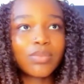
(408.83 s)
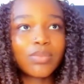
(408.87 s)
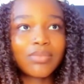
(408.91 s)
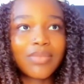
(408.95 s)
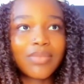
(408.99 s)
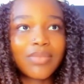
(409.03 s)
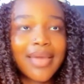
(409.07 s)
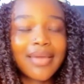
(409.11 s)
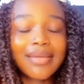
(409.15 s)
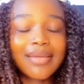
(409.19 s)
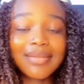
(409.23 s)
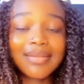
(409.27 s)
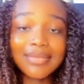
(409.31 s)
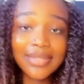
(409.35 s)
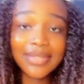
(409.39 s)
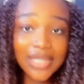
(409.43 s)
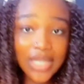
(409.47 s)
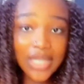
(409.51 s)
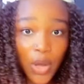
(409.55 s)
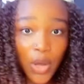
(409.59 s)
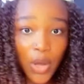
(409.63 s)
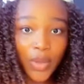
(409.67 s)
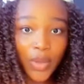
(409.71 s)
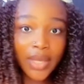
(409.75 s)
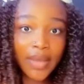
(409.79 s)
like
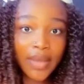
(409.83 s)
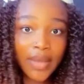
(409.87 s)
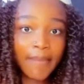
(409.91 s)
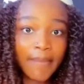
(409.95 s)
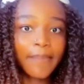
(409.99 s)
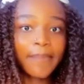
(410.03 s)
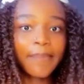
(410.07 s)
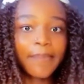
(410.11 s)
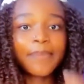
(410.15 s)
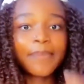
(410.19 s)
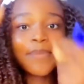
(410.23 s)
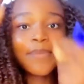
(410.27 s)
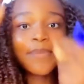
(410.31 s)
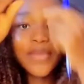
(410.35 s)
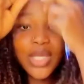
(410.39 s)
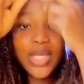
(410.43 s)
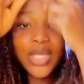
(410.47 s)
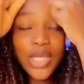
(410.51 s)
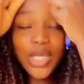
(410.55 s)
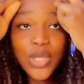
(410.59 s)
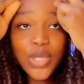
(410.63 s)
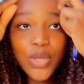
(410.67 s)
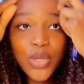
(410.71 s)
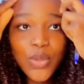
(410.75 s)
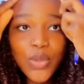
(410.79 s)
tell him
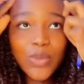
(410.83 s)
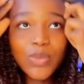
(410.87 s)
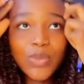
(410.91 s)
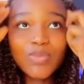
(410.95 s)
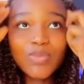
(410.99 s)
you